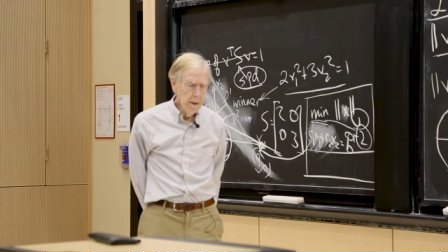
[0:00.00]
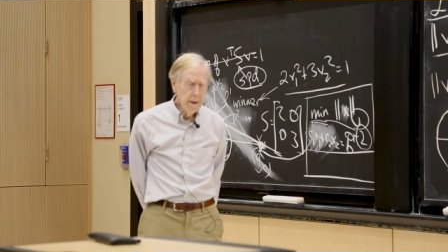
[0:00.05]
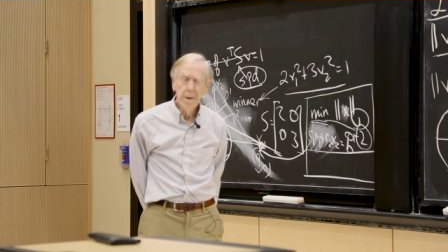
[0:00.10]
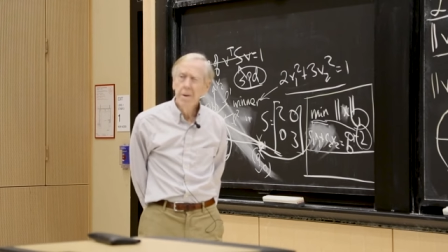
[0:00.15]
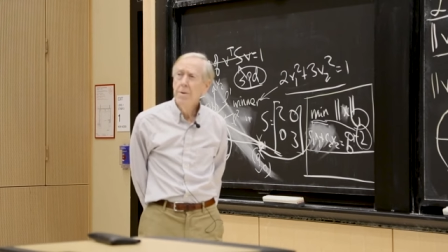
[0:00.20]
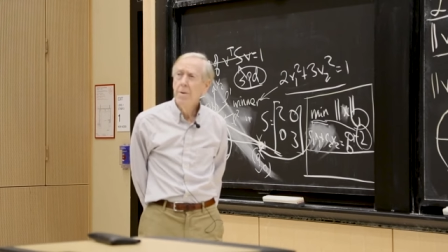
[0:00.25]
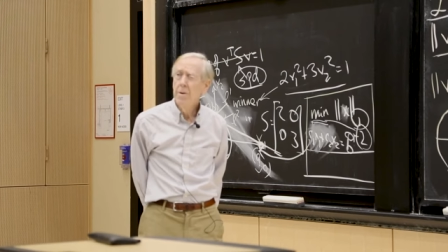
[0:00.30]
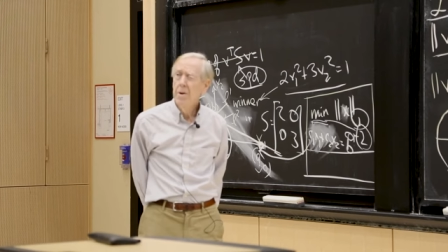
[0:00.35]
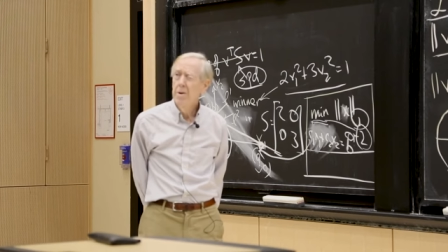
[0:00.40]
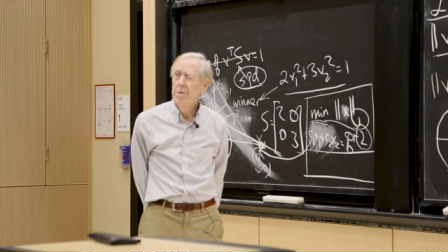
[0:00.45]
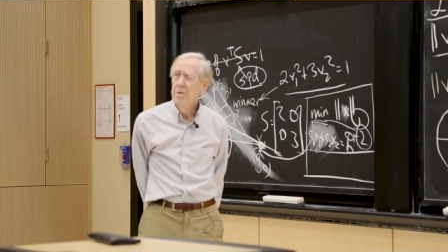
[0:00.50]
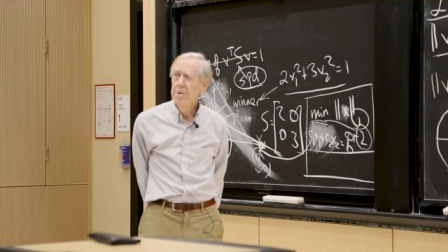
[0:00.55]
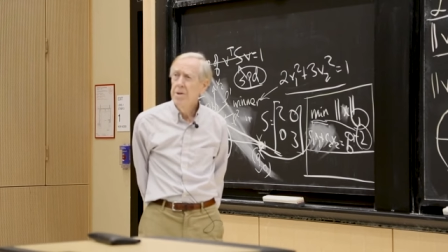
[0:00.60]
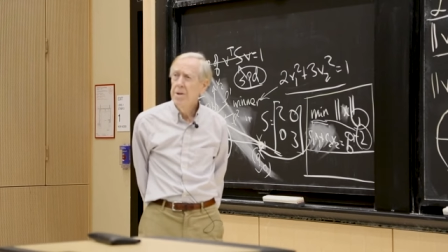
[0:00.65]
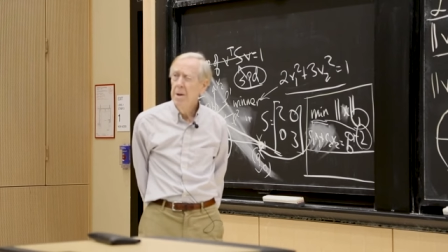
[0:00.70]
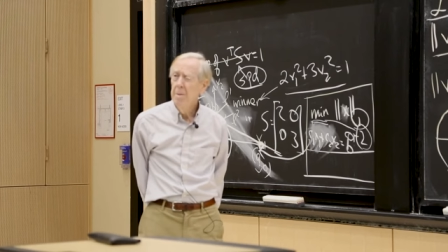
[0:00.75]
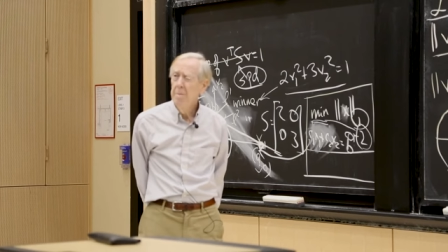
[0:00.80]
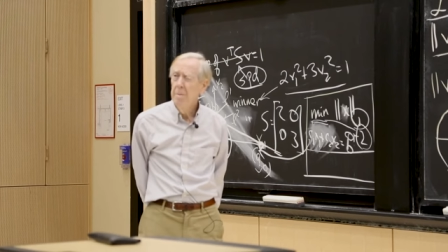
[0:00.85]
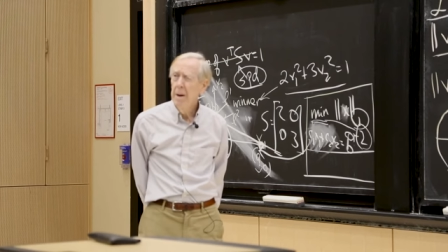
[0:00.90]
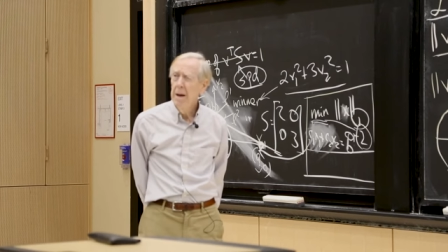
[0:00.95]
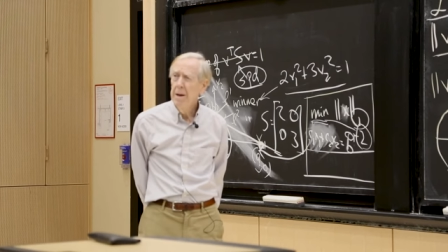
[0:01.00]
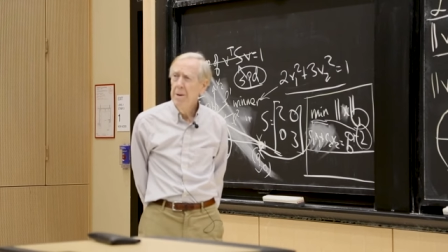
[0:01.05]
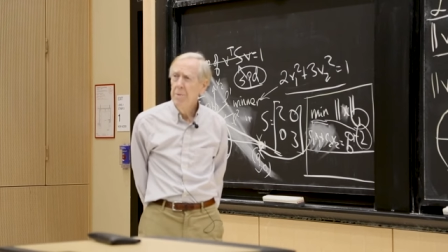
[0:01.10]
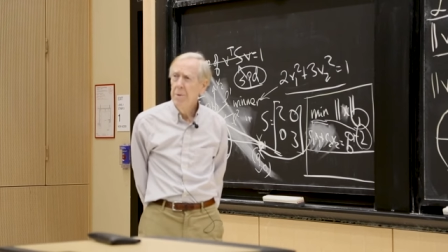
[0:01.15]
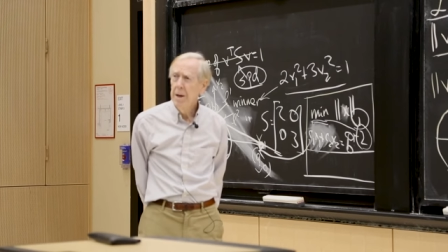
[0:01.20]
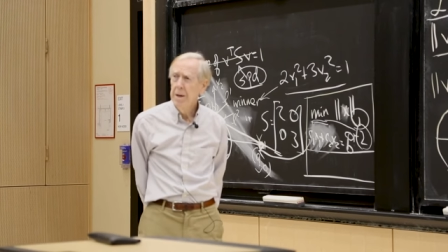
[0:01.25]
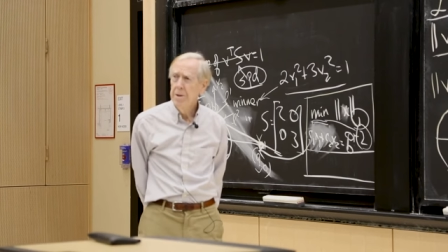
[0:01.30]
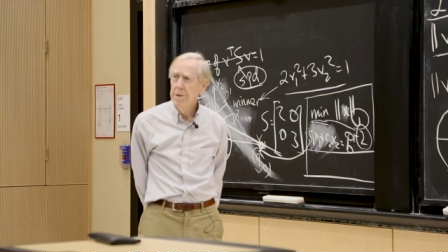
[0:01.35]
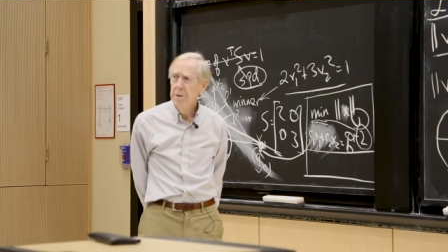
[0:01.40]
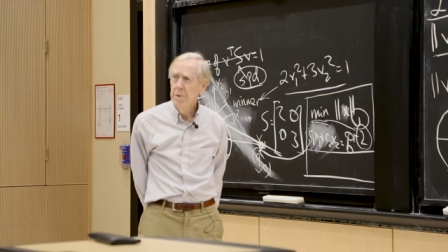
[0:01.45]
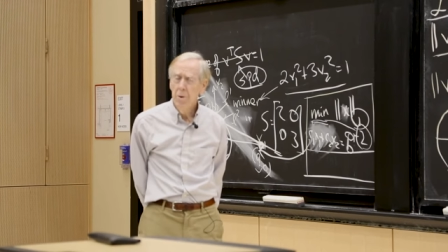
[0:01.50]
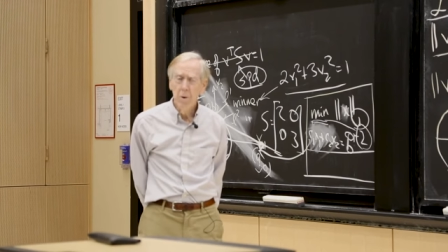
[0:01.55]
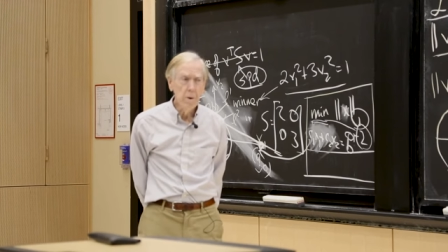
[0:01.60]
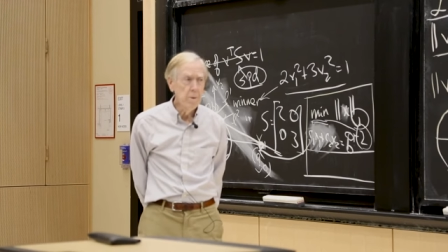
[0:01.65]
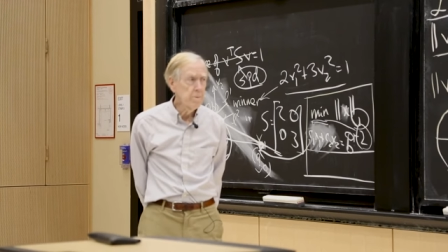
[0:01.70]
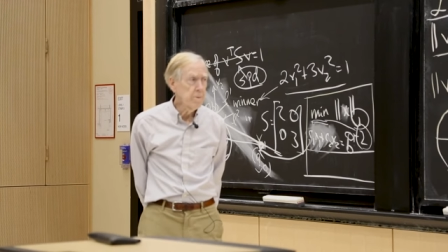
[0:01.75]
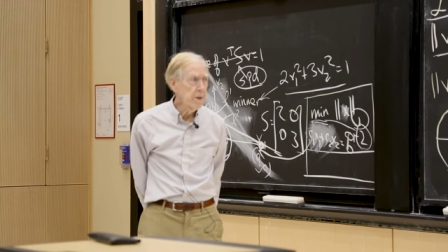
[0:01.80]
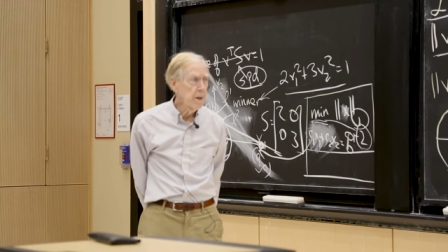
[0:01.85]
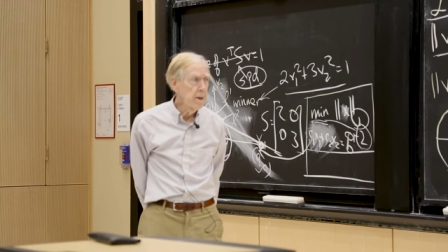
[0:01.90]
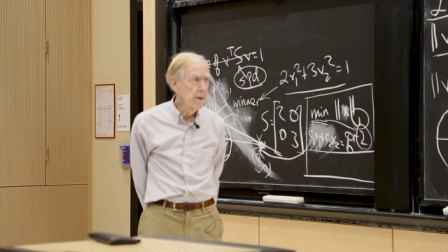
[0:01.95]
I introduced some matrix
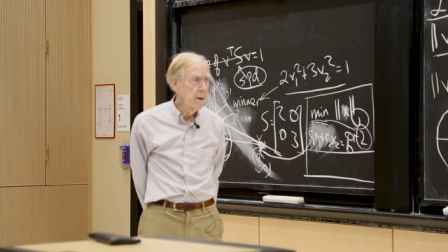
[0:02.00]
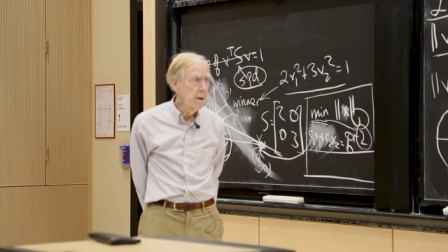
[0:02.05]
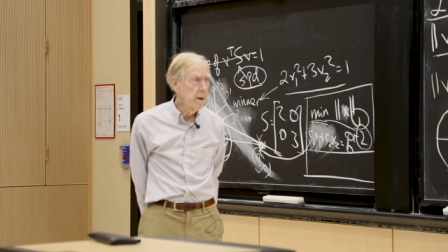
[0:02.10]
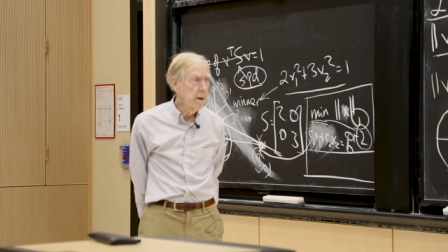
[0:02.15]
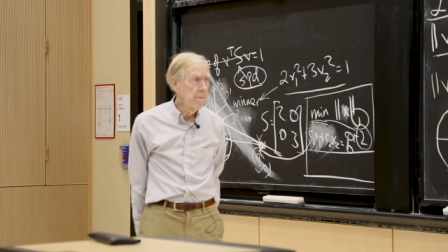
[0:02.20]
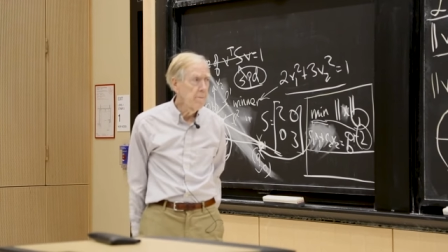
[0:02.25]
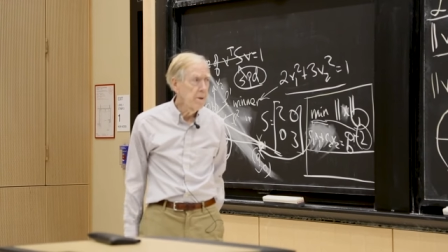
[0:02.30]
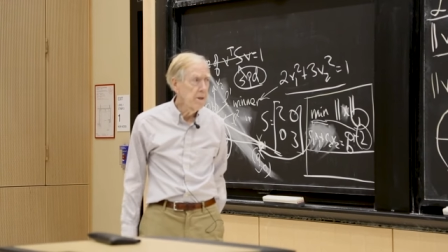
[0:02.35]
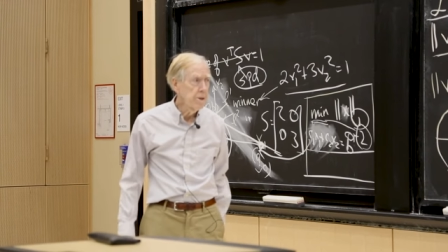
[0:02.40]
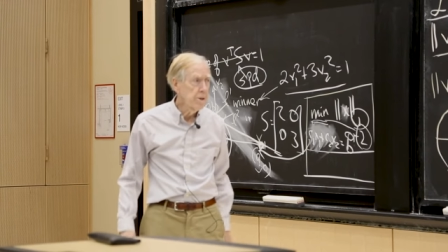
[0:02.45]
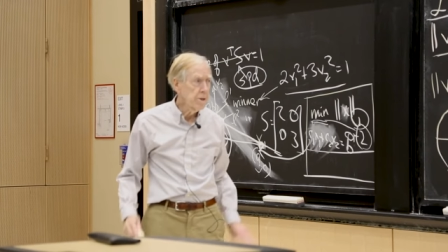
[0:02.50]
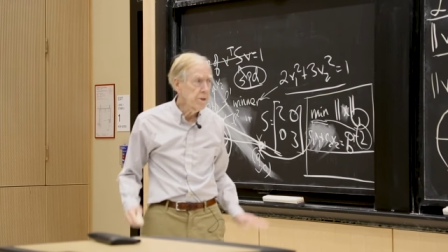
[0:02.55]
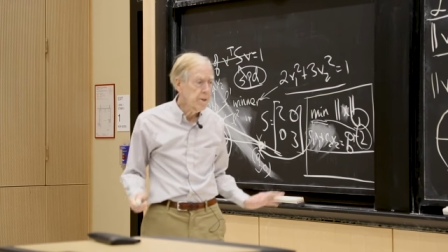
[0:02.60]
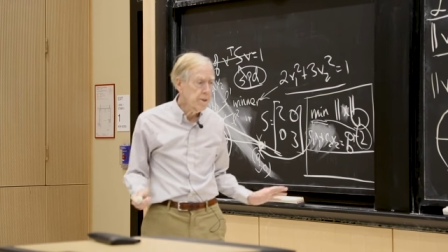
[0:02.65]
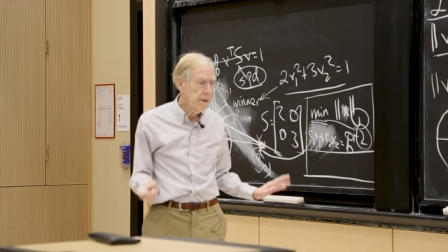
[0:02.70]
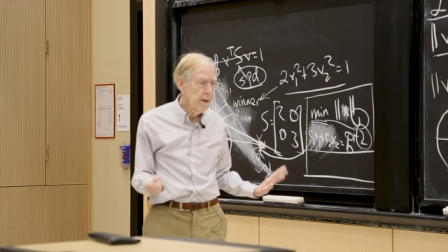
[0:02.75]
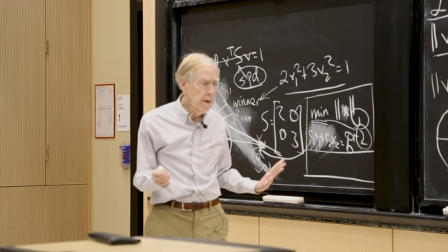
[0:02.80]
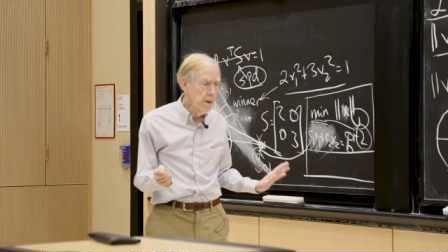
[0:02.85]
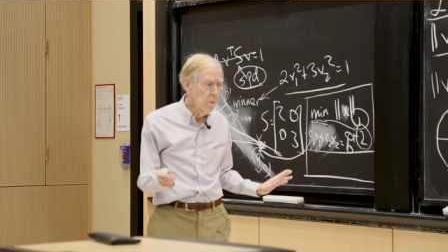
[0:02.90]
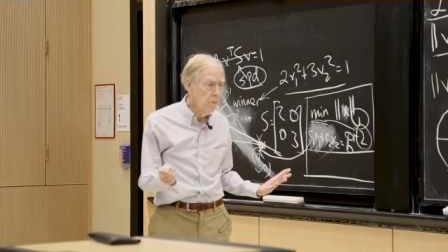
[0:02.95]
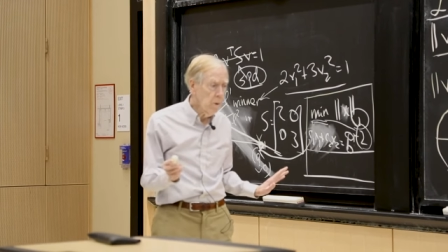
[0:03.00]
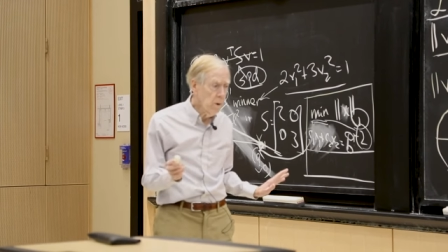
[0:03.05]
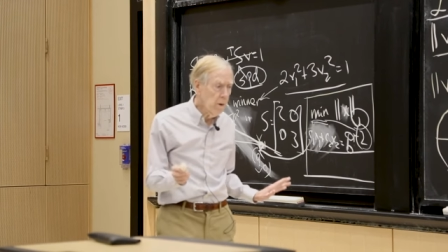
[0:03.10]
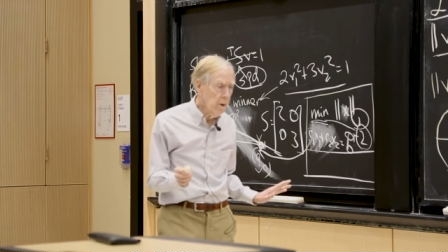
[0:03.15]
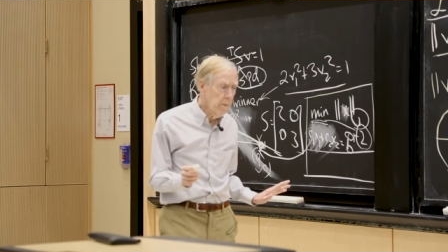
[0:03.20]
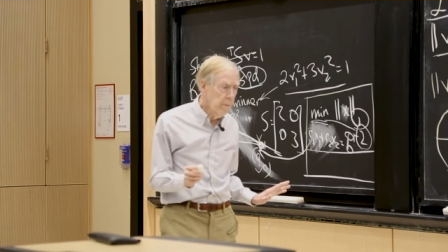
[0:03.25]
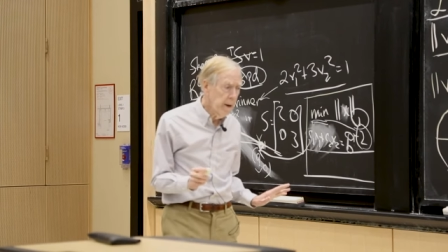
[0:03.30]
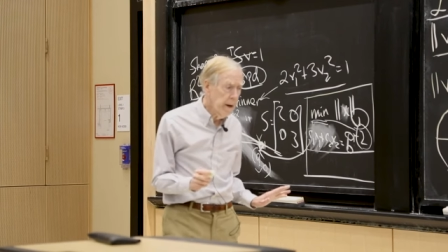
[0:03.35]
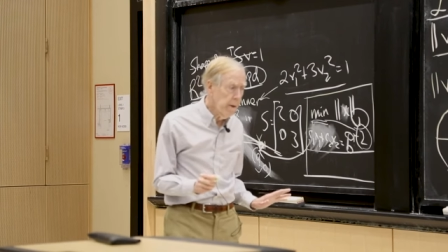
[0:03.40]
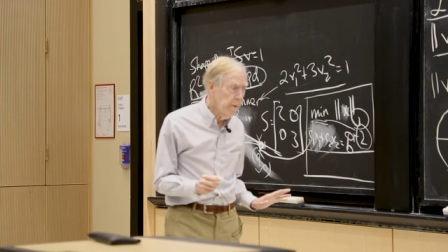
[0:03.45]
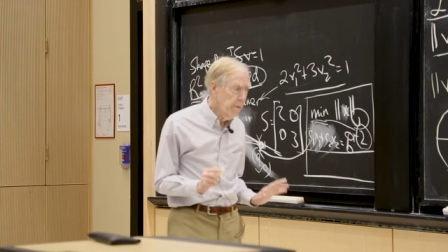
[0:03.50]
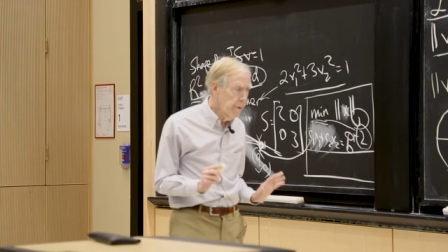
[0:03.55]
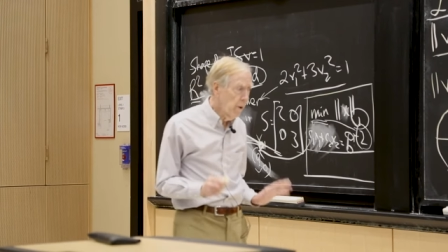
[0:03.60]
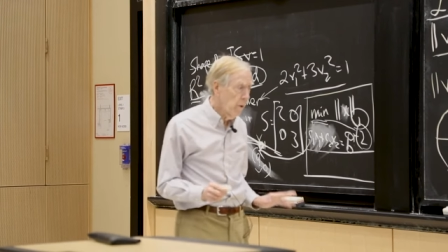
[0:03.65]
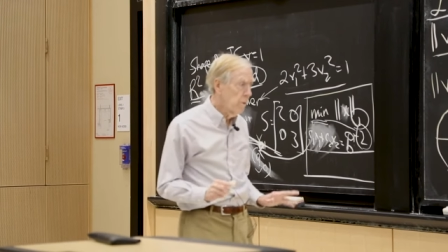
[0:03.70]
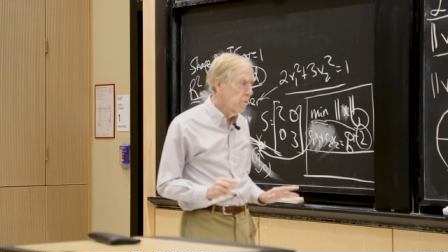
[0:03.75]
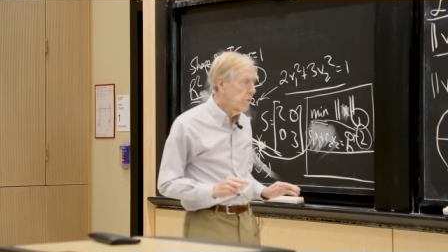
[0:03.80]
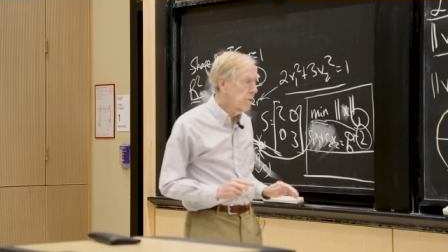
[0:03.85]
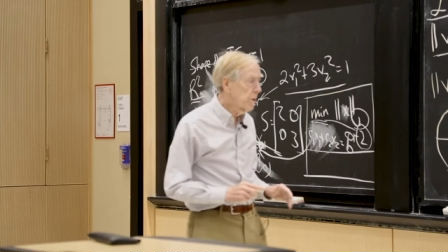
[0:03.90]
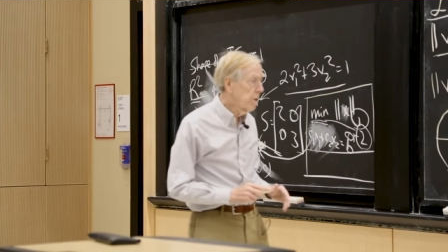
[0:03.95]
norms, and let me just say a word about those.